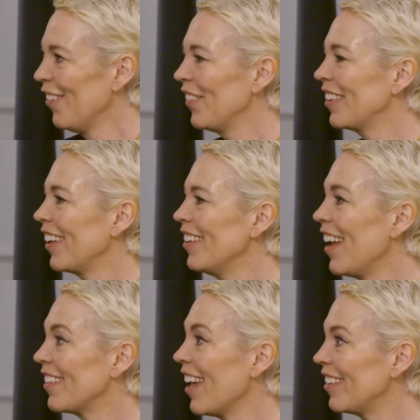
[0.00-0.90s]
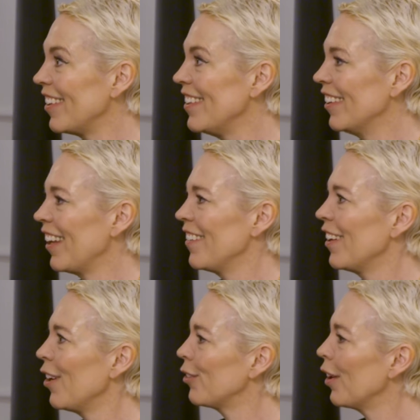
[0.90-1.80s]
Because I only had that scene that day, and
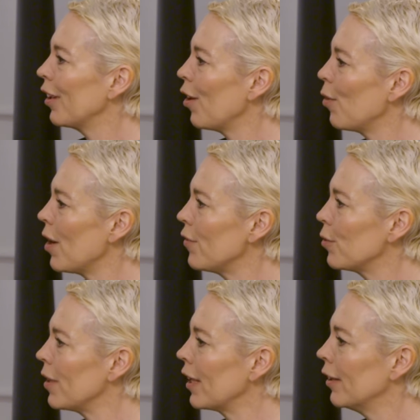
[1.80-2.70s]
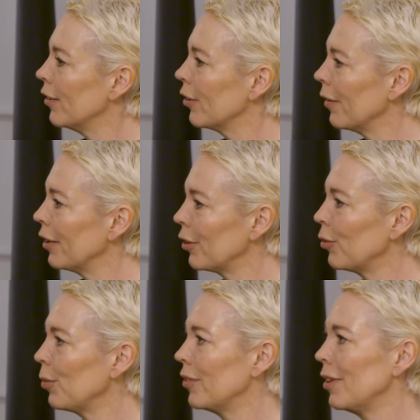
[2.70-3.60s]
then I was going away for the weekend or something, so I
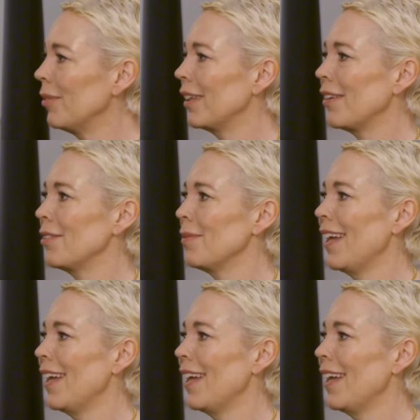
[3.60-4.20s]
just didn't want to get rid of my